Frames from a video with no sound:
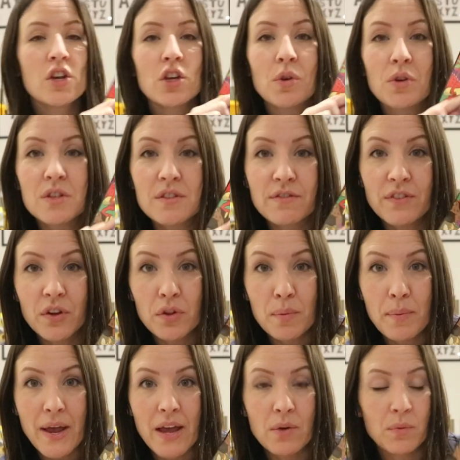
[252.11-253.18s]
You just fill the
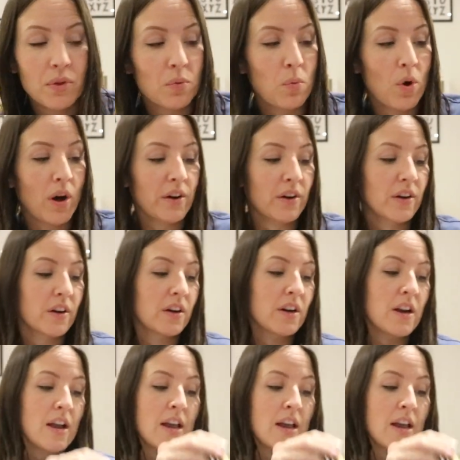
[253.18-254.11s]
pen with water,